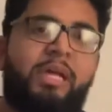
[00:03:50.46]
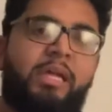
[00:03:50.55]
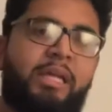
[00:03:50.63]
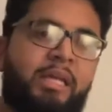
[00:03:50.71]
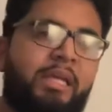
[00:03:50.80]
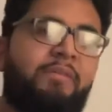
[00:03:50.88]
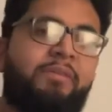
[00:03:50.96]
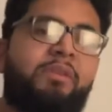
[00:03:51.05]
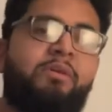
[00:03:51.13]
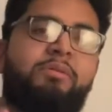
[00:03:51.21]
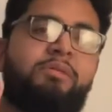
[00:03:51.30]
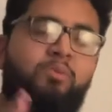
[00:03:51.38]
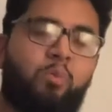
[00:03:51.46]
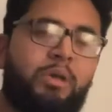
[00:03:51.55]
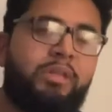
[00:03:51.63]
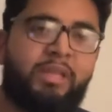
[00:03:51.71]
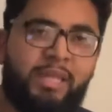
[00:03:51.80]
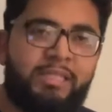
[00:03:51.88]
even though it's
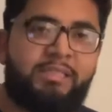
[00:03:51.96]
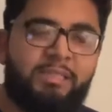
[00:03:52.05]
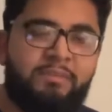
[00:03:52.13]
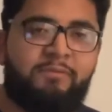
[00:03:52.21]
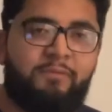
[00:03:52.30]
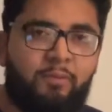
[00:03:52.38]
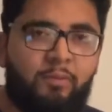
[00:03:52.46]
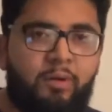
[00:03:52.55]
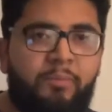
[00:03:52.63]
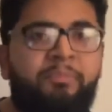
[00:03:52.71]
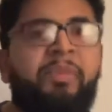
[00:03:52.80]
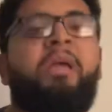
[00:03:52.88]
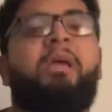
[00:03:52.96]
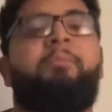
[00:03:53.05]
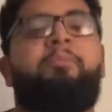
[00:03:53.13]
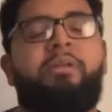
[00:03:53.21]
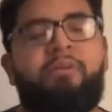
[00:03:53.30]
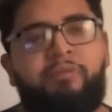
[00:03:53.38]
one less than 4.
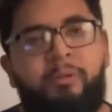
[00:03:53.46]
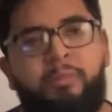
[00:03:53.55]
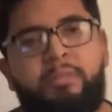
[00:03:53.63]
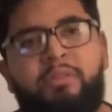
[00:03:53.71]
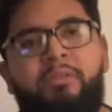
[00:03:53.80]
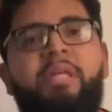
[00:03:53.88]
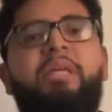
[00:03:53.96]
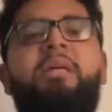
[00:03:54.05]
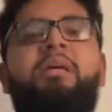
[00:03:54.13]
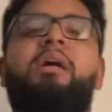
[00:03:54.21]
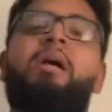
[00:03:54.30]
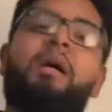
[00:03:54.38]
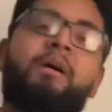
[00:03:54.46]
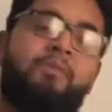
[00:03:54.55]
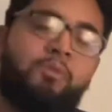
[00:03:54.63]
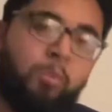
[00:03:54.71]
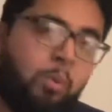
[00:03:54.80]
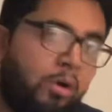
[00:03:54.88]
But if we were to think of a
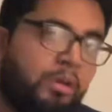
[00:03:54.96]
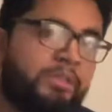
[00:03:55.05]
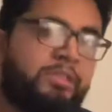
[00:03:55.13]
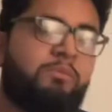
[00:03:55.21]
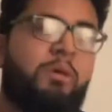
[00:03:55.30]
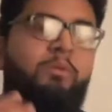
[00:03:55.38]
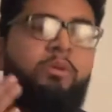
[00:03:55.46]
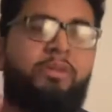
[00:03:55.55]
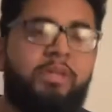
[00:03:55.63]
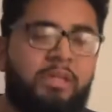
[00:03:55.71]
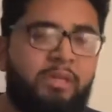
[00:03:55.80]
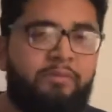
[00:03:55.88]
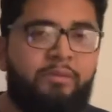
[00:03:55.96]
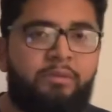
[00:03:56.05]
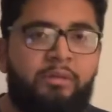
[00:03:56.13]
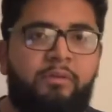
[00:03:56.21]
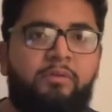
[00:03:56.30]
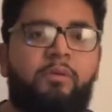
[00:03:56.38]
waltz while we're thinking of the
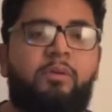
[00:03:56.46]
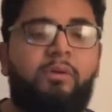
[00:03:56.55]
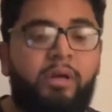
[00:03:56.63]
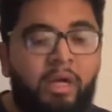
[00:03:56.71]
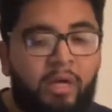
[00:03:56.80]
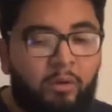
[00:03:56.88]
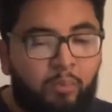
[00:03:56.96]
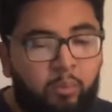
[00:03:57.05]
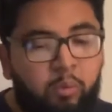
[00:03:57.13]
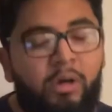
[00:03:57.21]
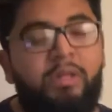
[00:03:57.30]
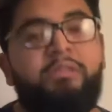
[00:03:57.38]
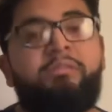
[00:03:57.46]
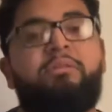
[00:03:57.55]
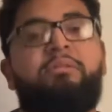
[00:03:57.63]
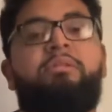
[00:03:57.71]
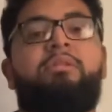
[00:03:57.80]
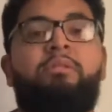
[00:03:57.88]
3/4, 1
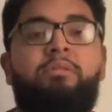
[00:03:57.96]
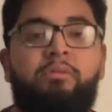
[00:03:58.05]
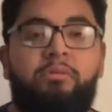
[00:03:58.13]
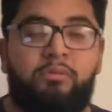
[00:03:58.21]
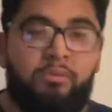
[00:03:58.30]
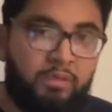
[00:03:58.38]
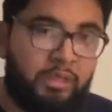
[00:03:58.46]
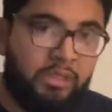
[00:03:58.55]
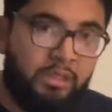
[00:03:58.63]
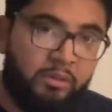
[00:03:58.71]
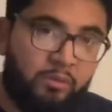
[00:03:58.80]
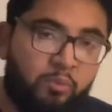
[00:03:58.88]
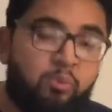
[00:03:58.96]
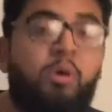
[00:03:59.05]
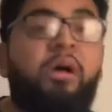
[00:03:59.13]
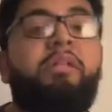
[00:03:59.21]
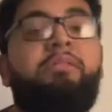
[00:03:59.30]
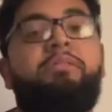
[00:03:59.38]
2 3
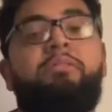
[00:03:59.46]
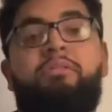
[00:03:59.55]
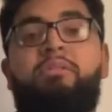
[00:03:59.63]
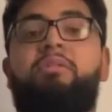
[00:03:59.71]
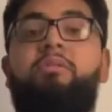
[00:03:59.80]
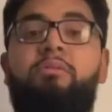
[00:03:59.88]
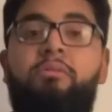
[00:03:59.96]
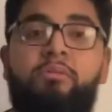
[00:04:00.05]
1 2